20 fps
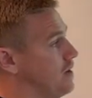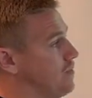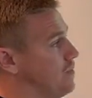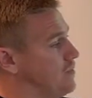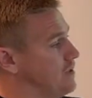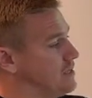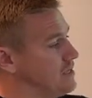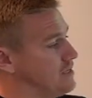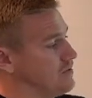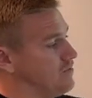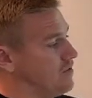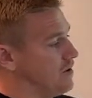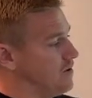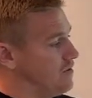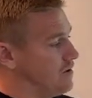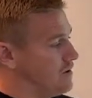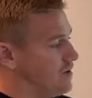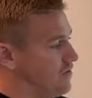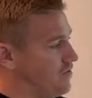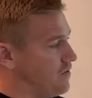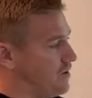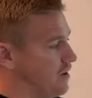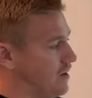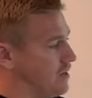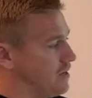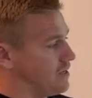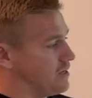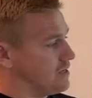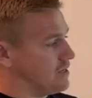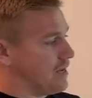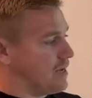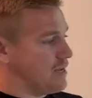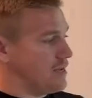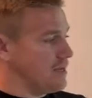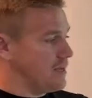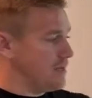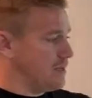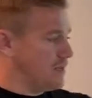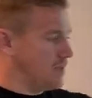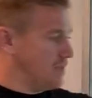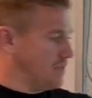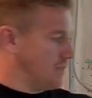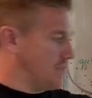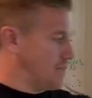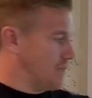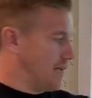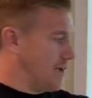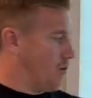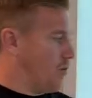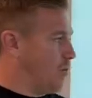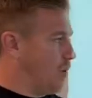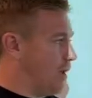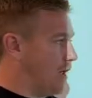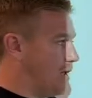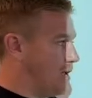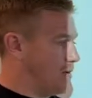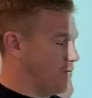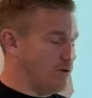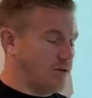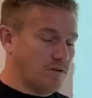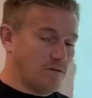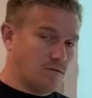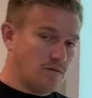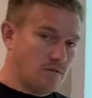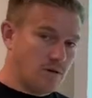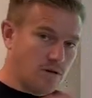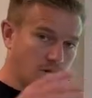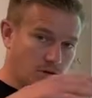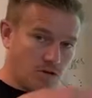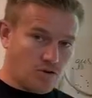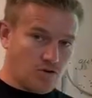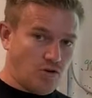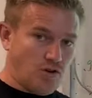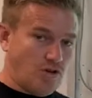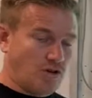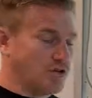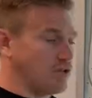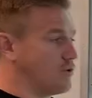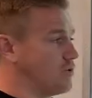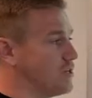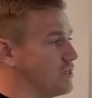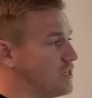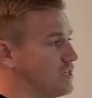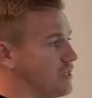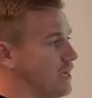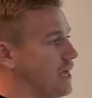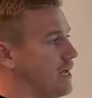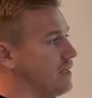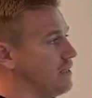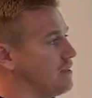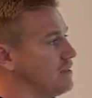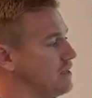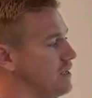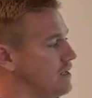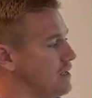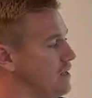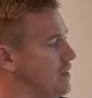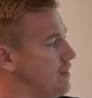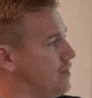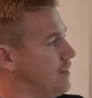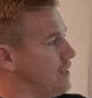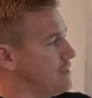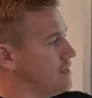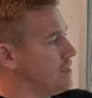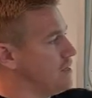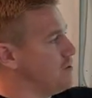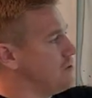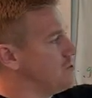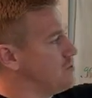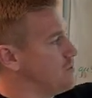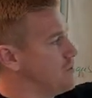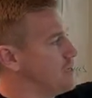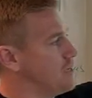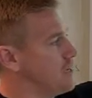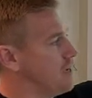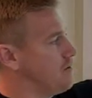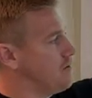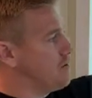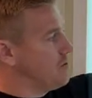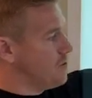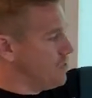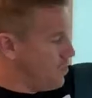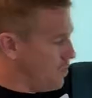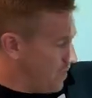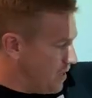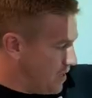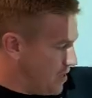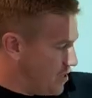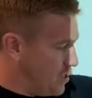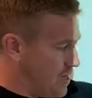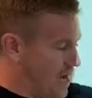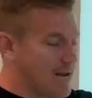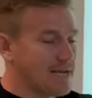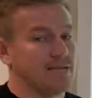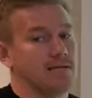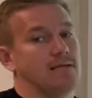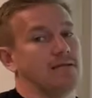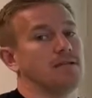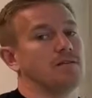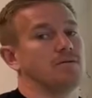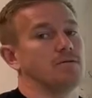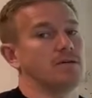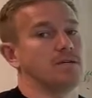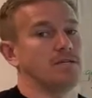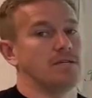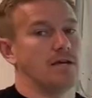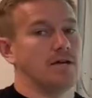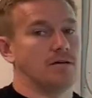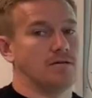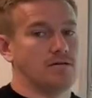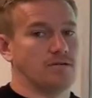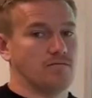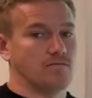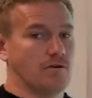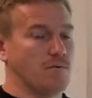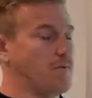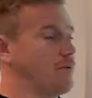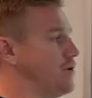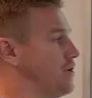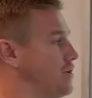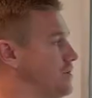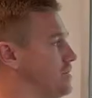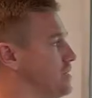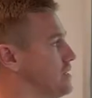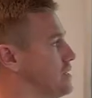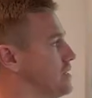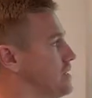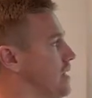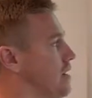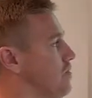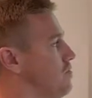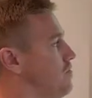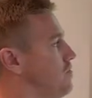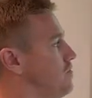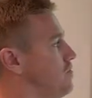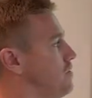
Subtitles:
This is very different. Like I said, there's a tail plate which will join onto a cell. There's loose material that will be injected into a cell to reproduce itself.